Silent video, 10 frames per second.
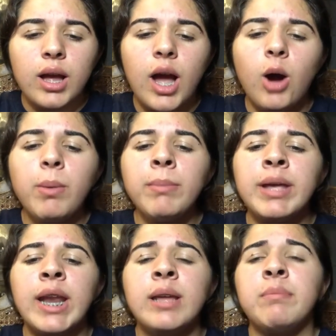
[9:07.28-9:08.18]
I hope I'm
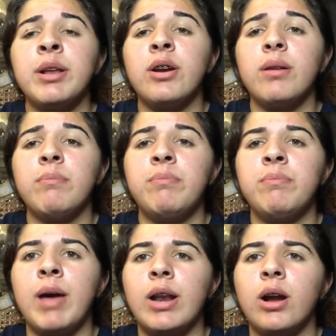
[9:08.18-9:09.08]
getting better,
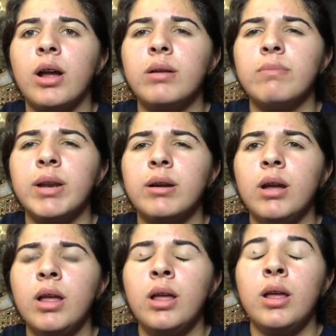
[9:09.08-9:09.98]
better, better.
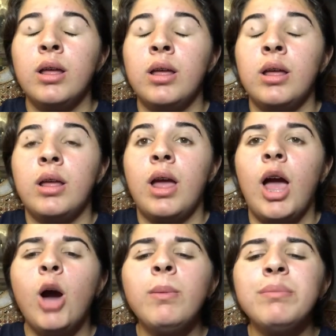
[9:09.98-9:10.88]

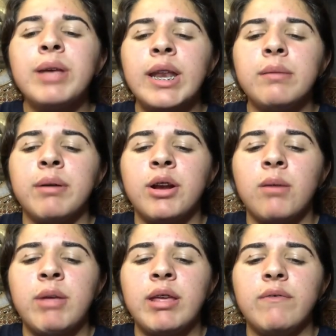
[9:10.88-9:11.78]
I hope I'm getting better
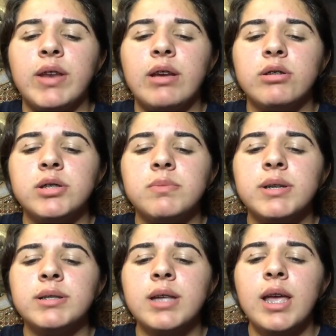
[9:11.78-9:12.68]
at making videos
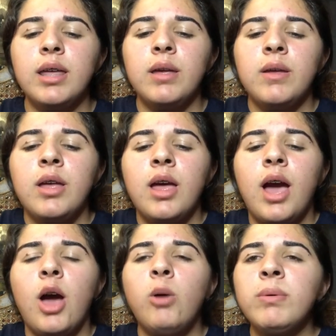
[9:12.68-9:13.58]
because like,
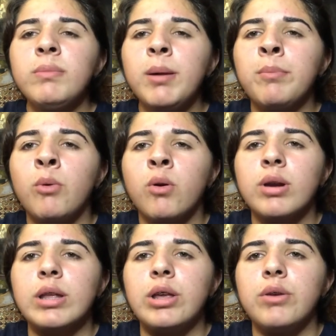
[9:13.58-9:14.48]
I hope I'm not
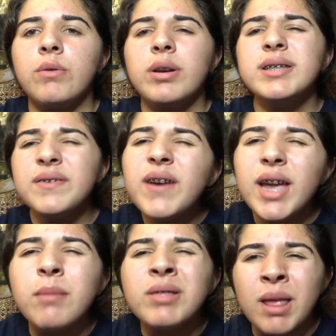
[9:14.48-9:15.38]
boring you. Because if
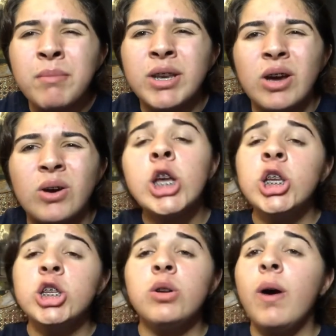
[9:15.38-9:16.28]
I am, let me know.
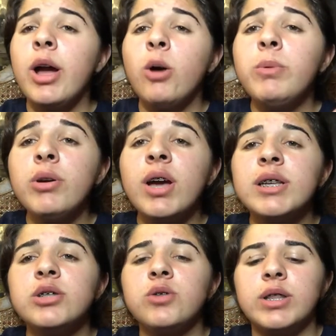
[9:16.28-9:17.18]
So I hope you
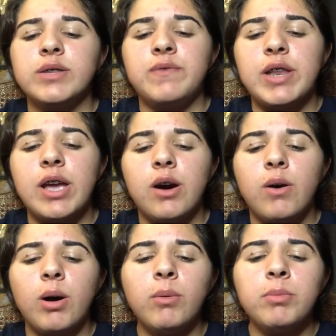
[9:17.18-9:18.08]
guys enjoyed this video.
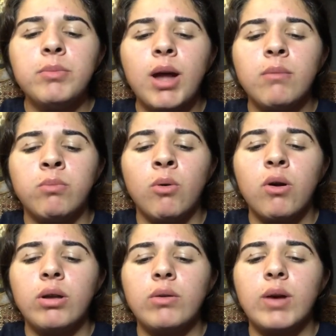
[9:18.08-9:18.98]
I hope I'm not
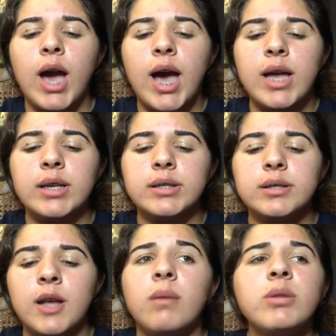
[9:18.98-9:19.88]
boring you
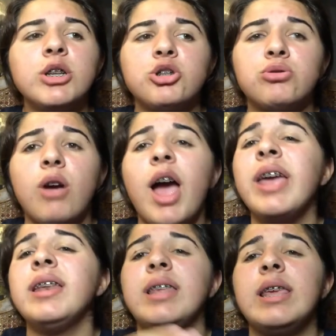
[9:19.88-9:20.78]
guys. I'm going to try
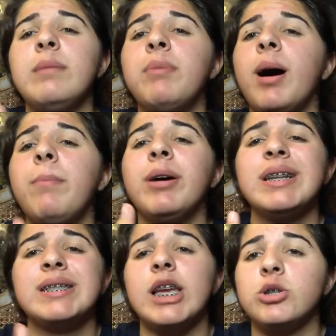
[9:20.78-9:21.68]
and keep up on
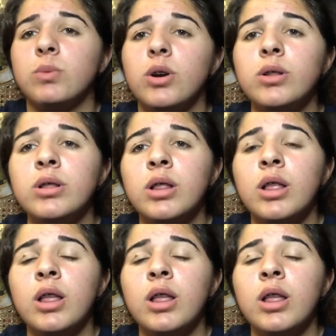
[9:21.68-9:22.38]
a schedule.